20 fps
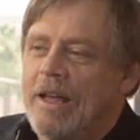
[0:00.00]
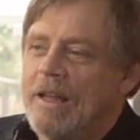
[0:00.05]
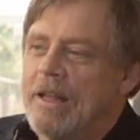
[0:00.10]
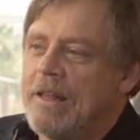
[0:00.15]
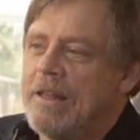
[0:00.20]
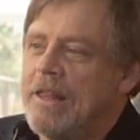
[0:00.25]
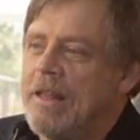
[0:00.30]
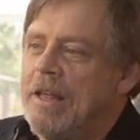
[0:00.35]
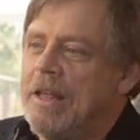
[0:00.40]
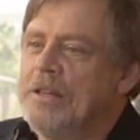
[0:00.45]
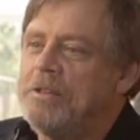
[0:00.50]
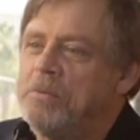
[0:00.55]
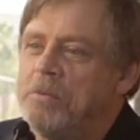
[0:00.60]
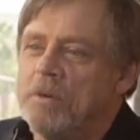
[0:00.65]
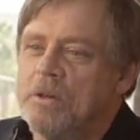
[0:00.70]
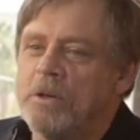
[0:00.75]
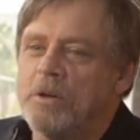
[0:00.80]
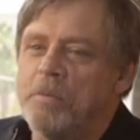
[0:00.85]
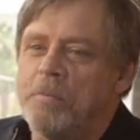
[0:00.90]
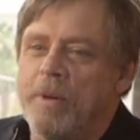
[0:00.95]
uh, these
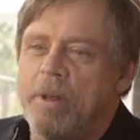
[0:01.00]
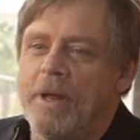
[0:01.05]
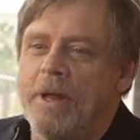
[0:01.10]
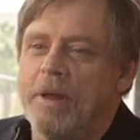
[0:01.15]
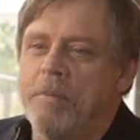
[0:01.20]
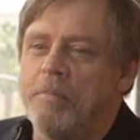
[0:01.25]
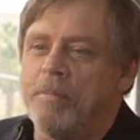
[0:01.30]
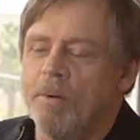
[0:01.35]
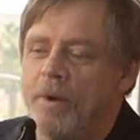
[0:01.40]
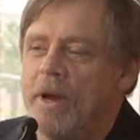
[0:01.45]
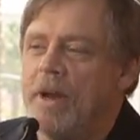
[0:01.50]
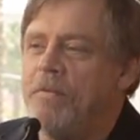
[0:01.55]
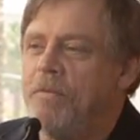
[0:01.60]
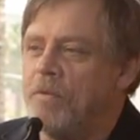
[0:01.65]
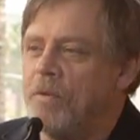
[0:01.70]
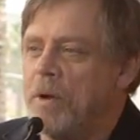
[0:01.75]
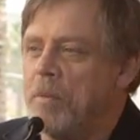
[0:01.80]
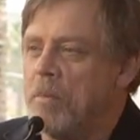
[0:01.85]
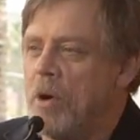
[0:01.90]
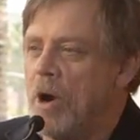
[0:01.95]
will be brief
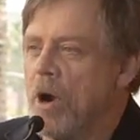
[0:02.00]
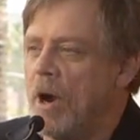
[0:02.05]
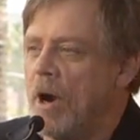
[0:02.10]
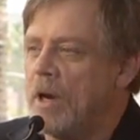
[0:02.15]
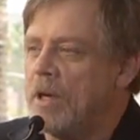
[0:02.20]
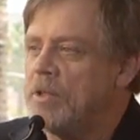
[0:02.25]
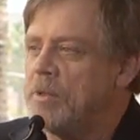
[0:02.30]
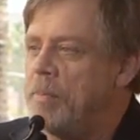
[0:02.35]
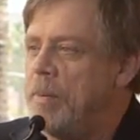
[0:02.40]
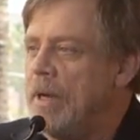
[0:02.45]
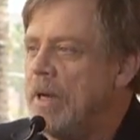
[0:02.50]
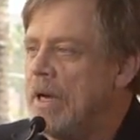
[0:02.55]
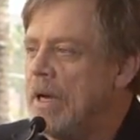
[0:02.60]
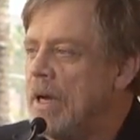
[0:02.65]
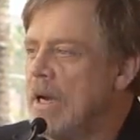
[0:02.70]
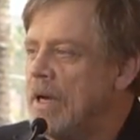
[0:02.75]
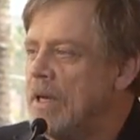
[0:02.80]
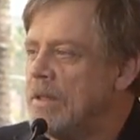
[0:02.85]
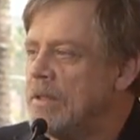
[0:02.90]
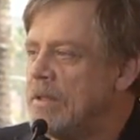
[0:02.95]
remarks
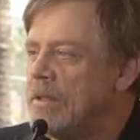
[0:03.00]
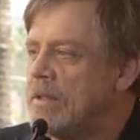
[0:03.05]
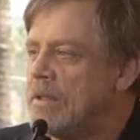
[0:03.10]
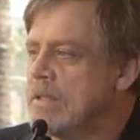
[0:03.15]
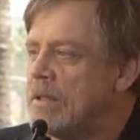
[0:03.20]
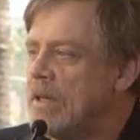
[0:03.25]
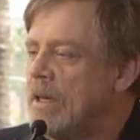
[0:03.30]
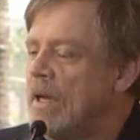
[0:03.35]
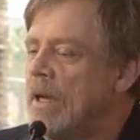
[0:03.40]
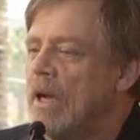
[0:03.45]
because